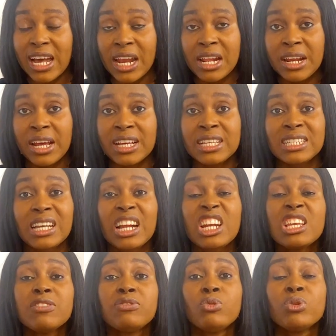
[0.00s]
in Canada is
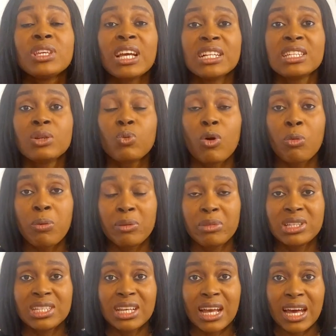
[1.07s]
that if you get a work
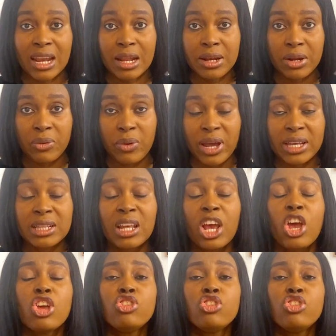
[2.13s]
permit in Canada, right,